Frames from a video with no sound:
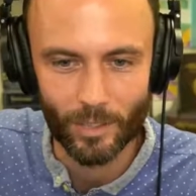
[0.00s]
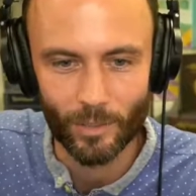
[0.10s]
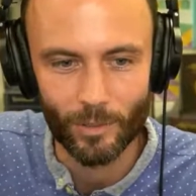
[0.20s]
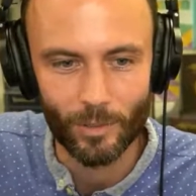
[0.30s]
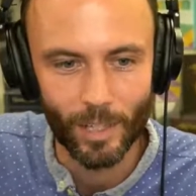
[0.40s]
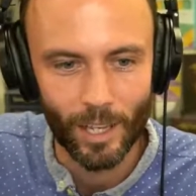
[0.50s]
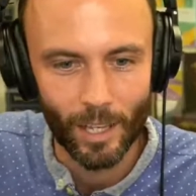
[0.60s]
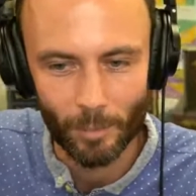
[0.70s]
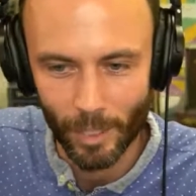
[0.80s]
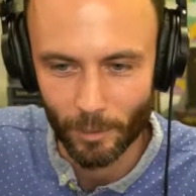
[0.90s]
to
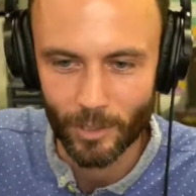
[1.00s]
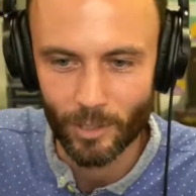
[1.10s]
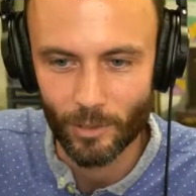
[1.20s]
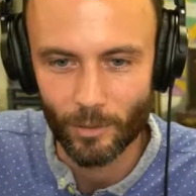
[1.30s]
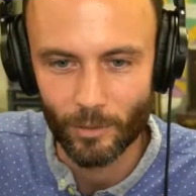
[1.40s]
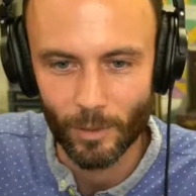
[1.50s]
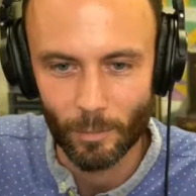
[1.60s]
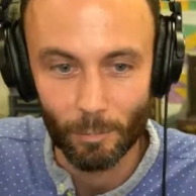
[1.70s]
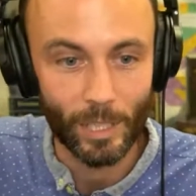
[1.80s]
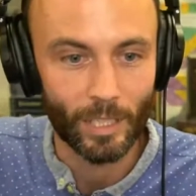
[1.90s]
be able to
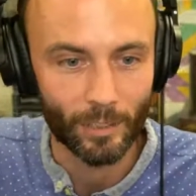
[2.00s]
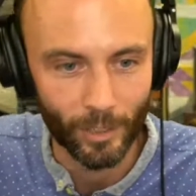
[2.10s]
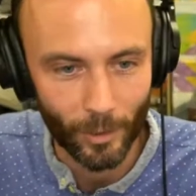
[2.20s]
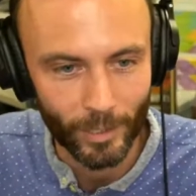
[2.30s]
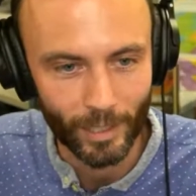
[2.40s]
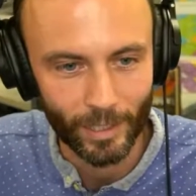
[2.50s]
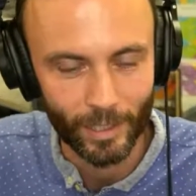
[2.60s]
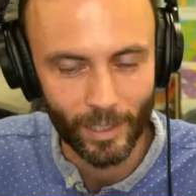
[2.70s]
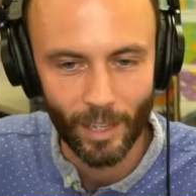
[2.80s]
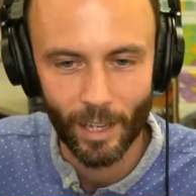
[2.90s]
beat Loki.
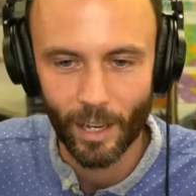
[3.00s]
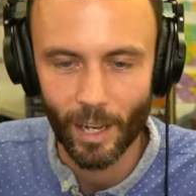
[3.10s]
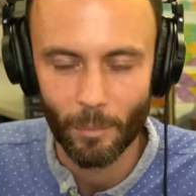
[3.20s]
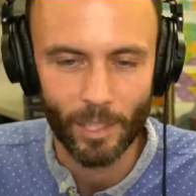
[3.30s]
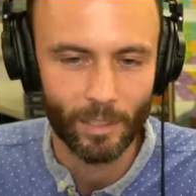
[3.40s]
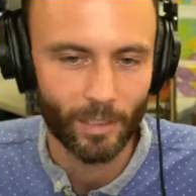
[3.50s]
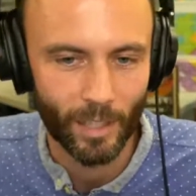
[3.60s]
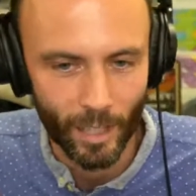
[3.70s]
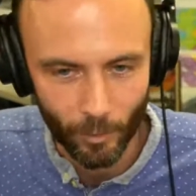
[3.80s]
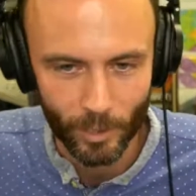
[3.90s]

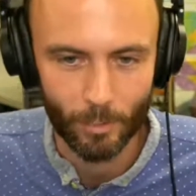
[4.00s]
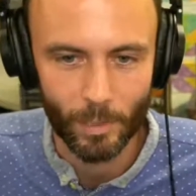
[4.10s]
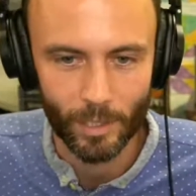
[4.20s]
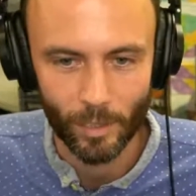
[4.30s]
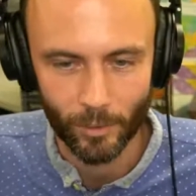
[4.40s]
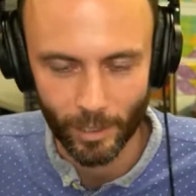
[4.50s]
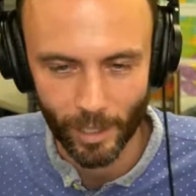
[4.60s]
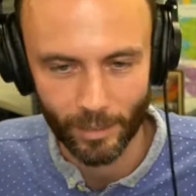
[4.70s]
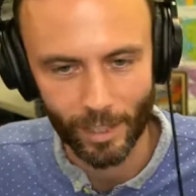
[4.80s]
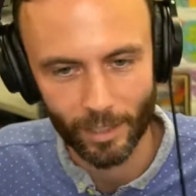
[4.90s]
And then when you beat
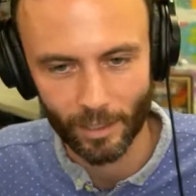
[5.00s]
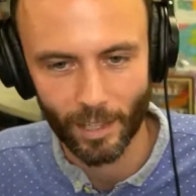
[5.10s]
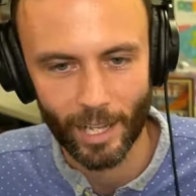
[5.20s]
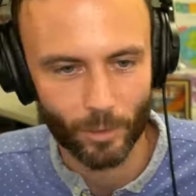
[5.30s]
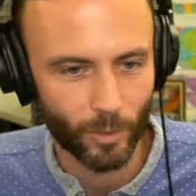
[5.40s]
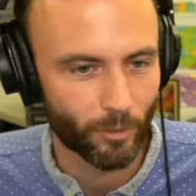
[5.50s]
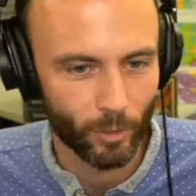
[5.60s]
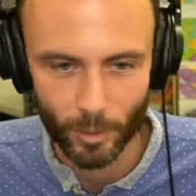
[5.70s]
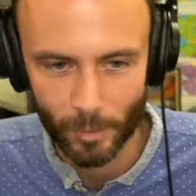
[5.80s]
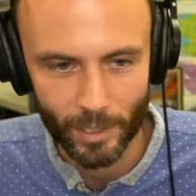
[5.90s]
Loki at the end of class, whatever
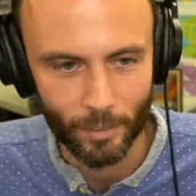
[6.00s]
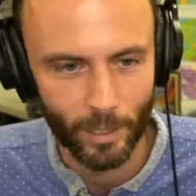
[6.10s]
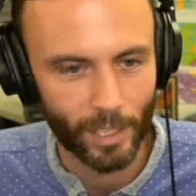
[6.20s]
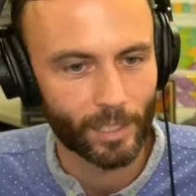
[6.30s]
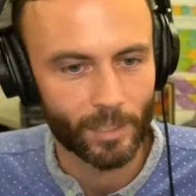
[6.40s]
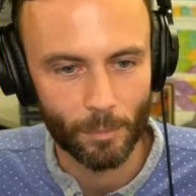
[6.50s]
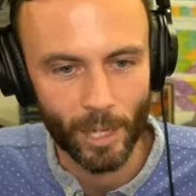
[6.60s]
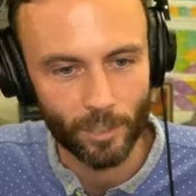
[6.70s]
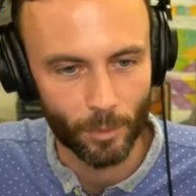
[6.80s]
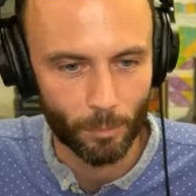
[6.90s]
group beats him, they get some
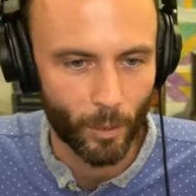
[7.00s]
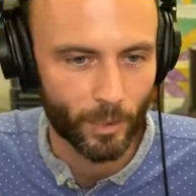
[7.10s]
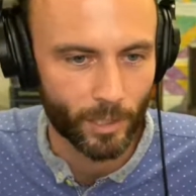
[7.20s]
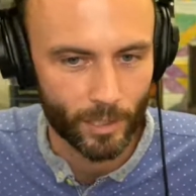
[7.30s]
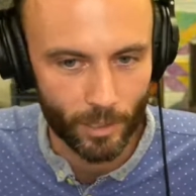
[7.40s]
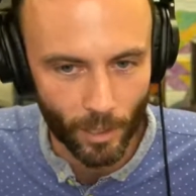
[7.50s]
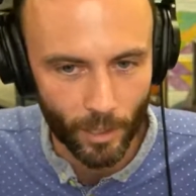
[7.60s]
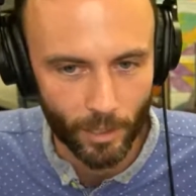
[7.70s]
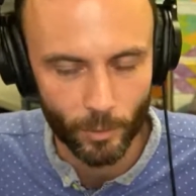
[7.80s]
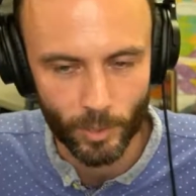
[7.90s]
extra bonus
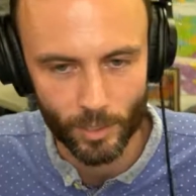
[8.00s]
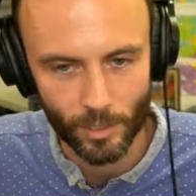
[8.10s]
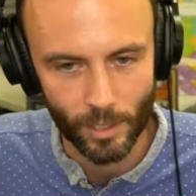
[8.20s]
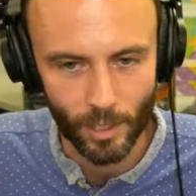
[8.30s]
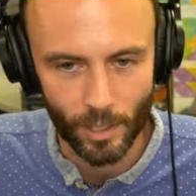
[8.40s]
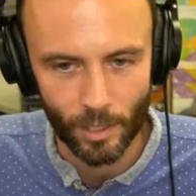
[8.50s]
stars, which is